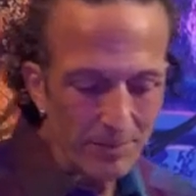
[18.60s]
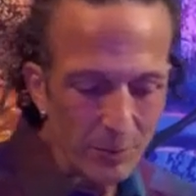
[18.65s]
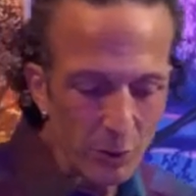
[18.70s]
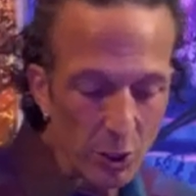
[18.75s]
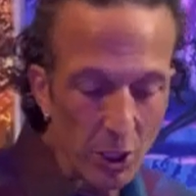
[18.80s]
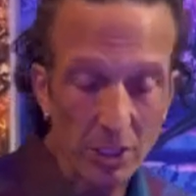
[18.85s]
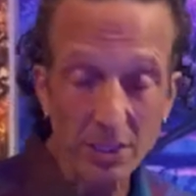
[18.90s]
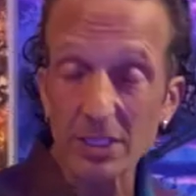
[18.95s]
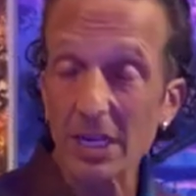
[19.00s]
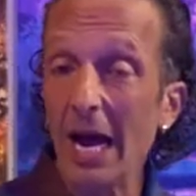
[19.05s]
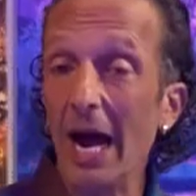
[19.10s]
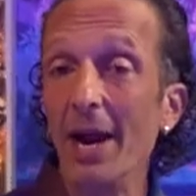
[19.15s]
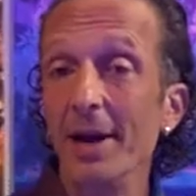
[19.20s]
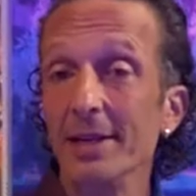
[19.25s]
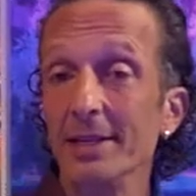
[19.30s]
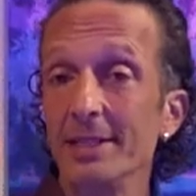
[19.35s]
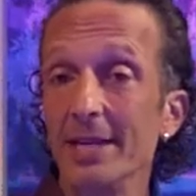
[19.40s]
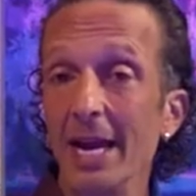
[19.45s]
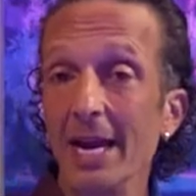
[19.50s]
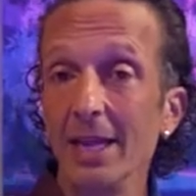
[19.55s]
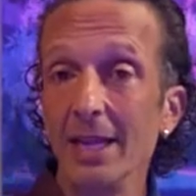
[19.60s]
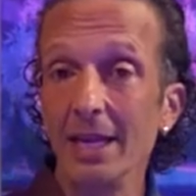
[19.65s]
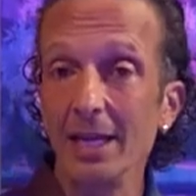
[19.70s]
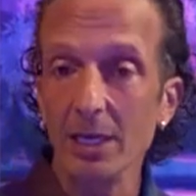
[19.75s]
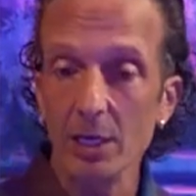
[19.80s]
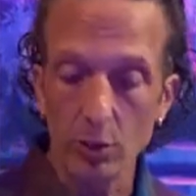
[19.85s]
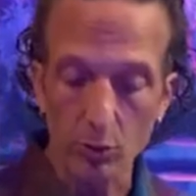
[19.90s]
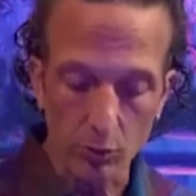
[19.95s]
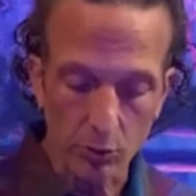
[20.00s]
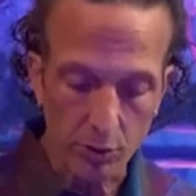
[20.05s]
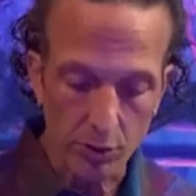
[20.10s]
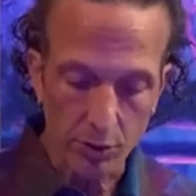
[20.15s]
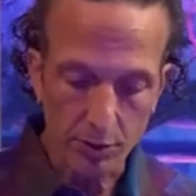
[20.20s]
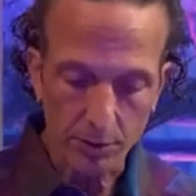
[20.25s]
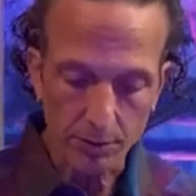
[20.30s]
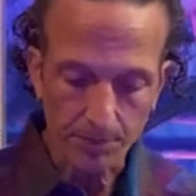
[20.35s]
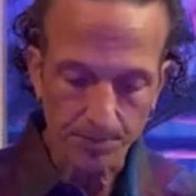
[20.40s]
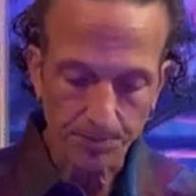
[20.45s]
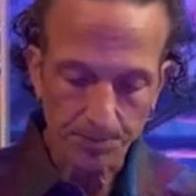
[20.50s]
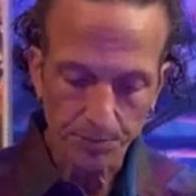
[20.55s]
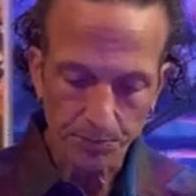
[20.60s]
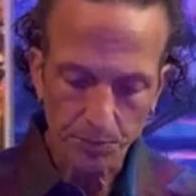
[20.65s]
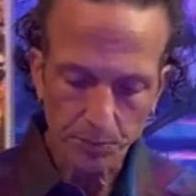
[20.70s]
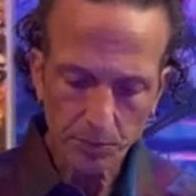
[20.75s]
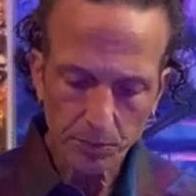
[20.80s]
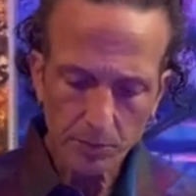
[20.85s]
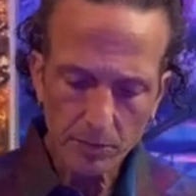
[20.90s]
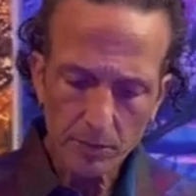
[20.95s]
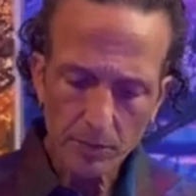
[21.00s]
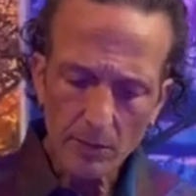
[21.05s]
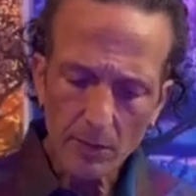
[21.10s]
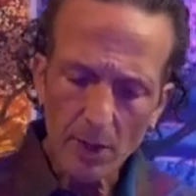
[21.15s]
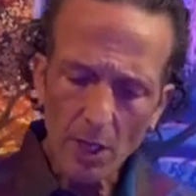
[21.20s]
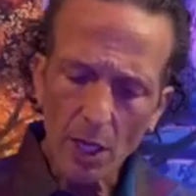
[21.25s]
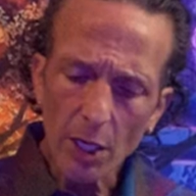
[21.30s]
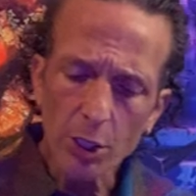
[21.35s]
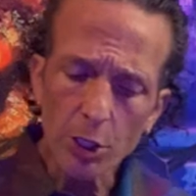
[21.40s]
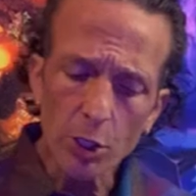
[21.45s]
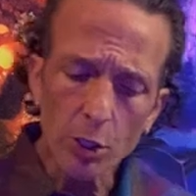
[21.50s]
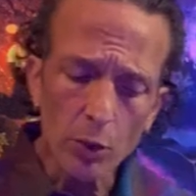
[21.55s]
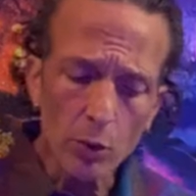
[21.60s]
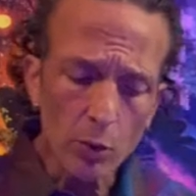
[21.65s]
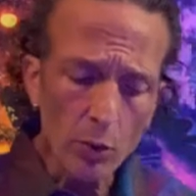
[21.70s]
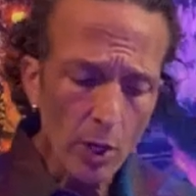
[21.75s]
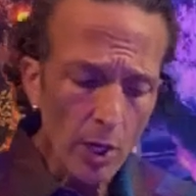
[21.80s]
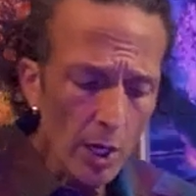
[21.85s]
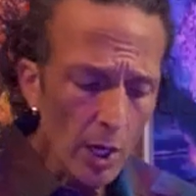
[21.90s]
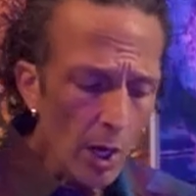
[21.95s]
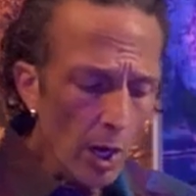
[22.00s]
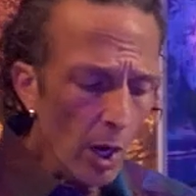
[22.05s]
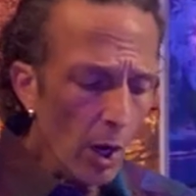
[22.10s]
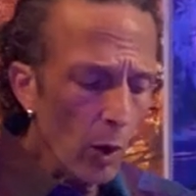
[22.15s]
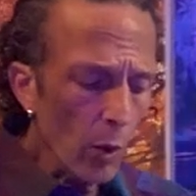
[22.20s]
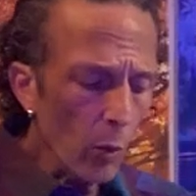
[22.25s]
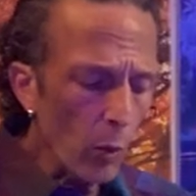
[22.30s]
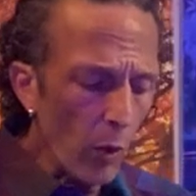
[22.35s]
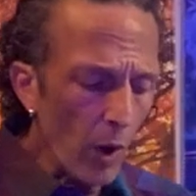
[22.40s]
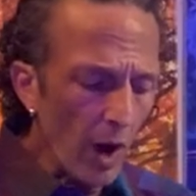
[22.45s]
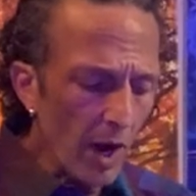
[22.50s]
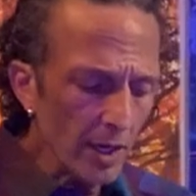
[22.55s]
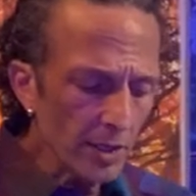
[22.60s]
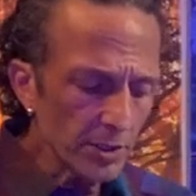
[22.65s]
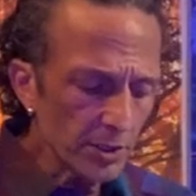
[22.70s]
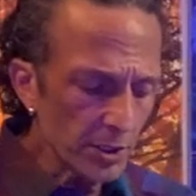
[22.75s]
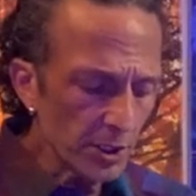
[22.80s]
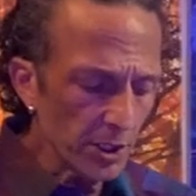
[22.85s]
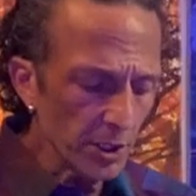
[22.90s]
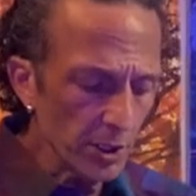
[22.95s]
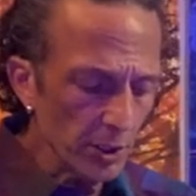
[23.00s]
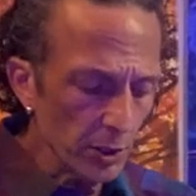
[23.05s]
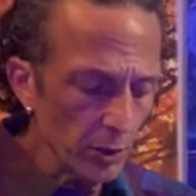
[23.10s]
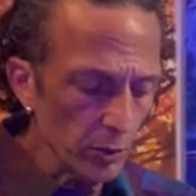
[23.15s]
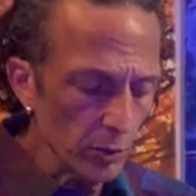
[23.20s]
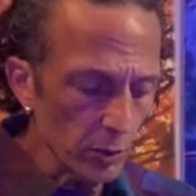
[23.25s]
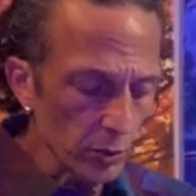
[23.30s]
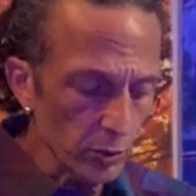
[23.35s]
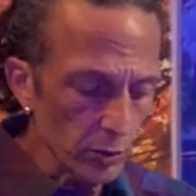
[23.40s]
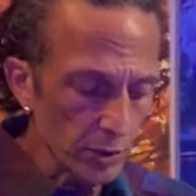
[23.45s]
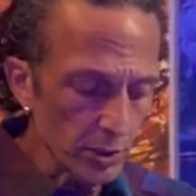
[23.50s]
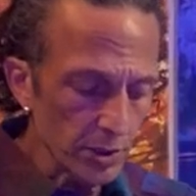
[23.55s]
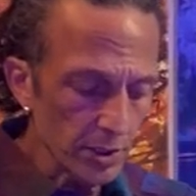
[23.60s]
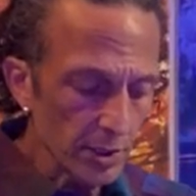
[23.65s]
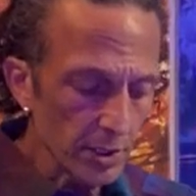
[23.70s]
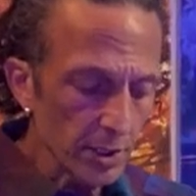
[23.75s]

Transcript: just on a daily use. You want to use